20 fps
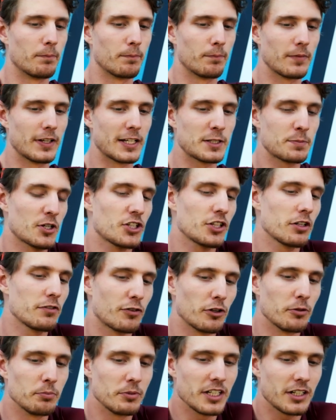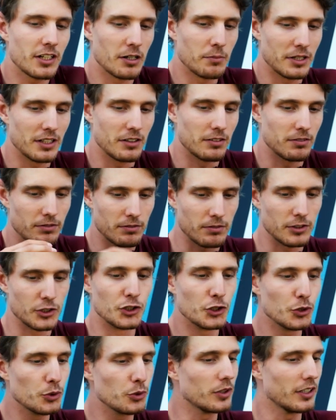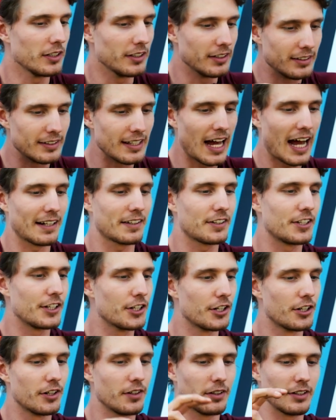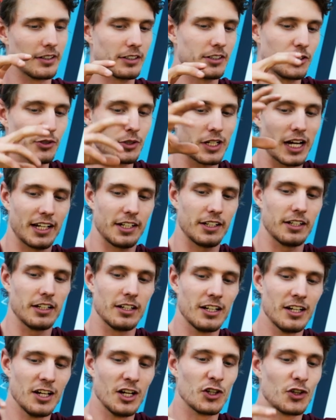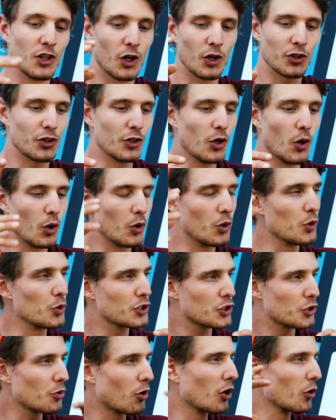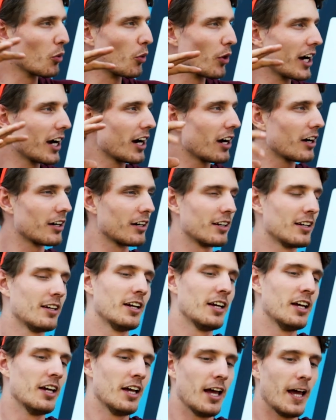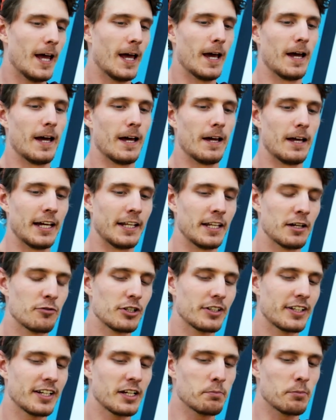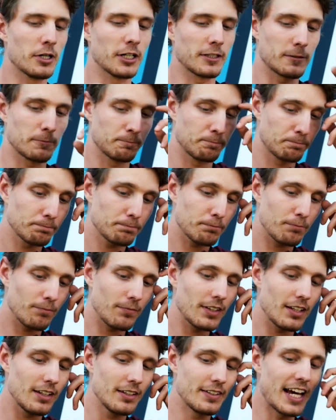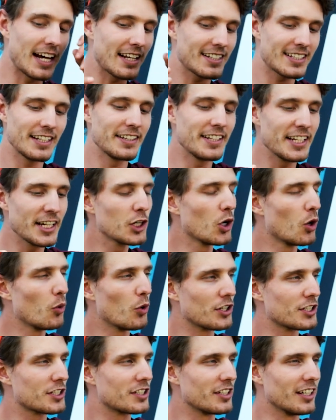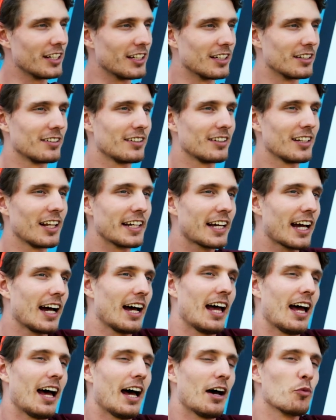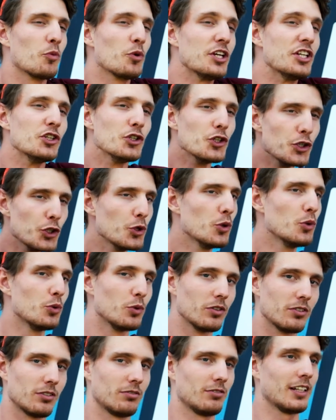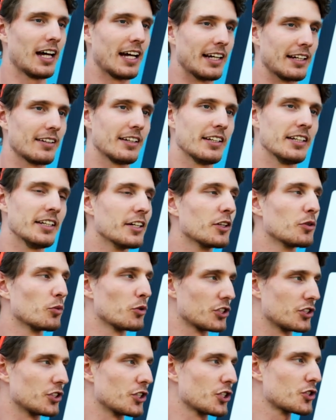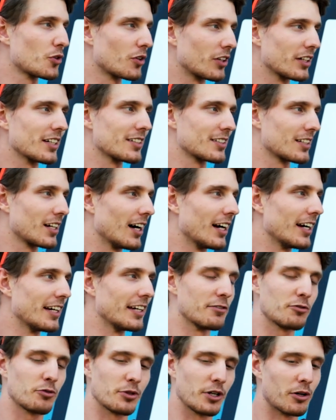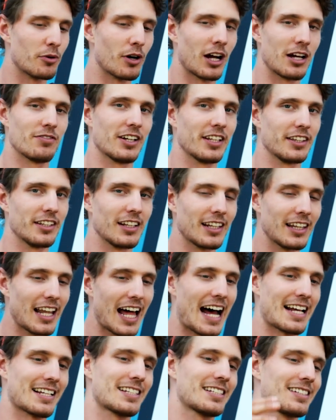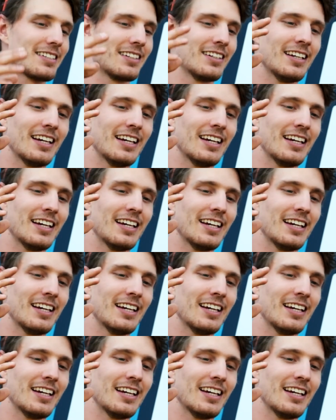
especially for me coming new that year. You kind of don't know who's strong where and everything. But yeah, San Diego was like we knew like Ian was the strongest guy. If we arrive at the last